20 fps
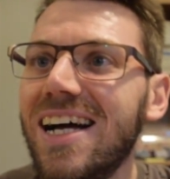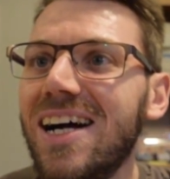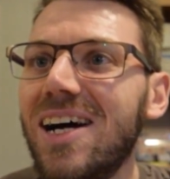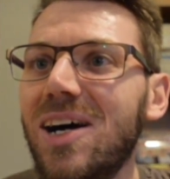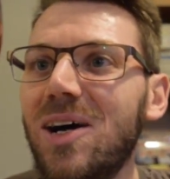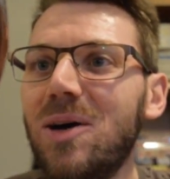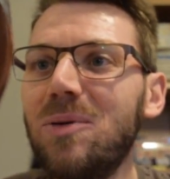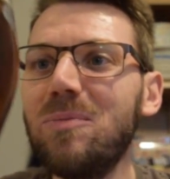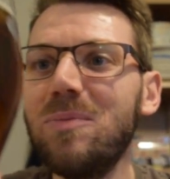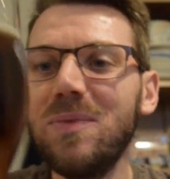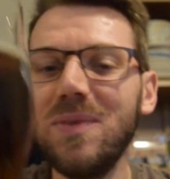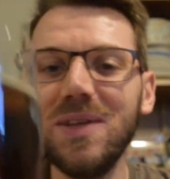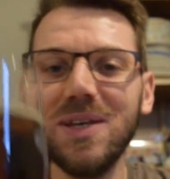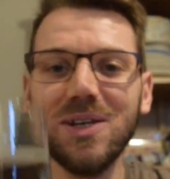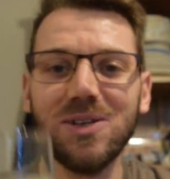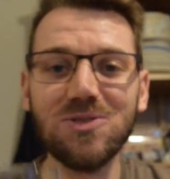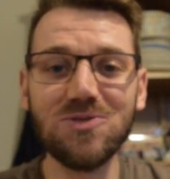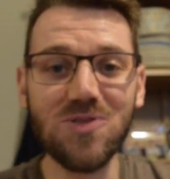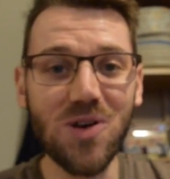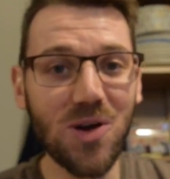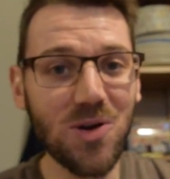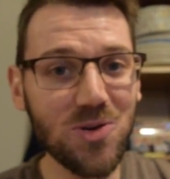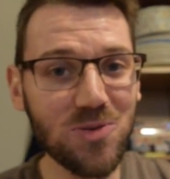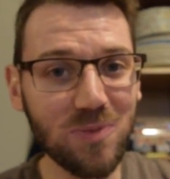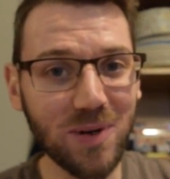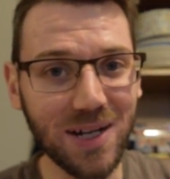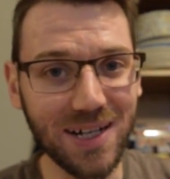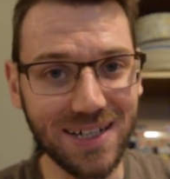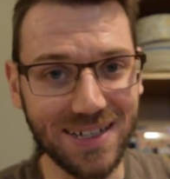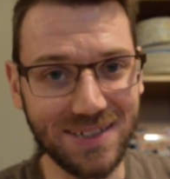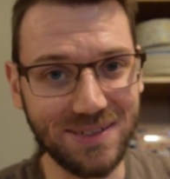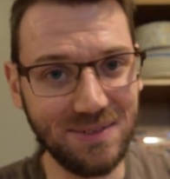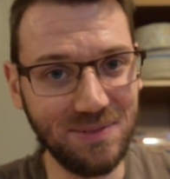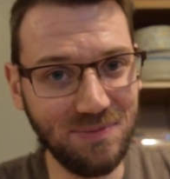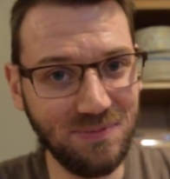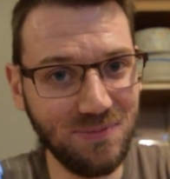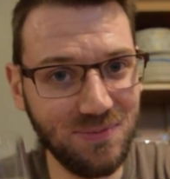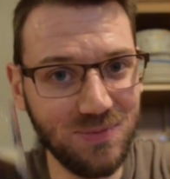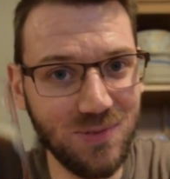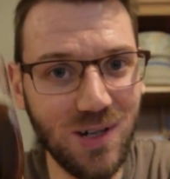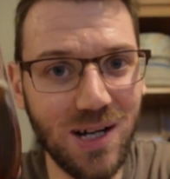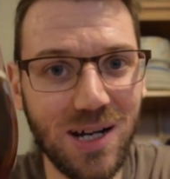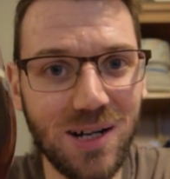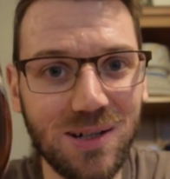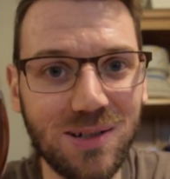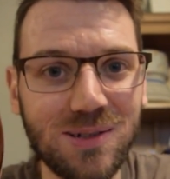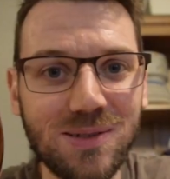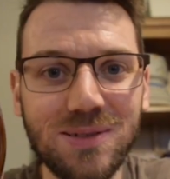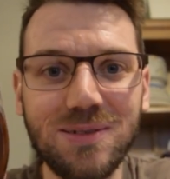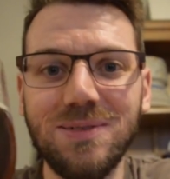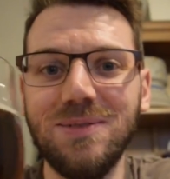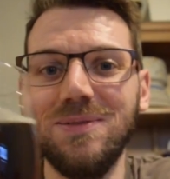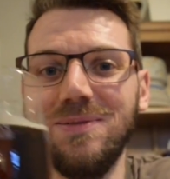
um, the aroma. Well,